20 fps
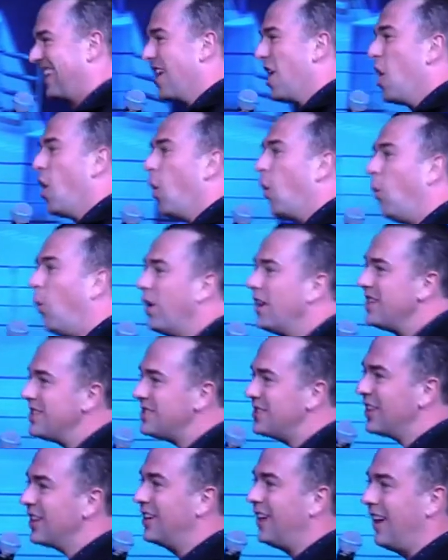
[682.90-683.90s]
What is
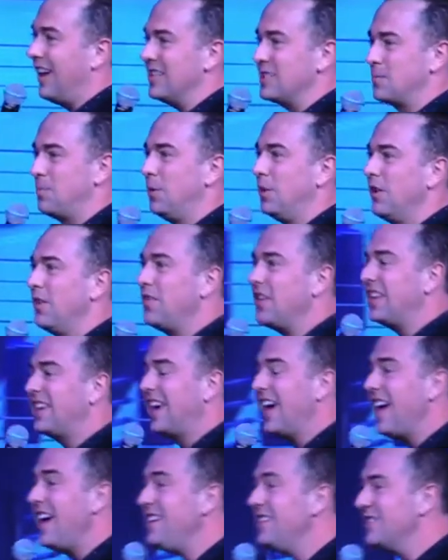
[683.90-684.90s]
the gospel of the
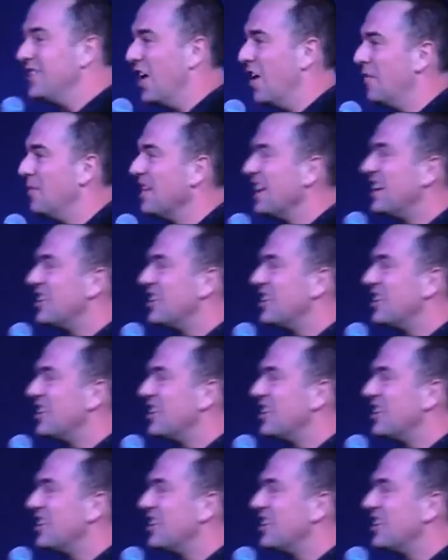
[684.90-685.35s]
kingdom?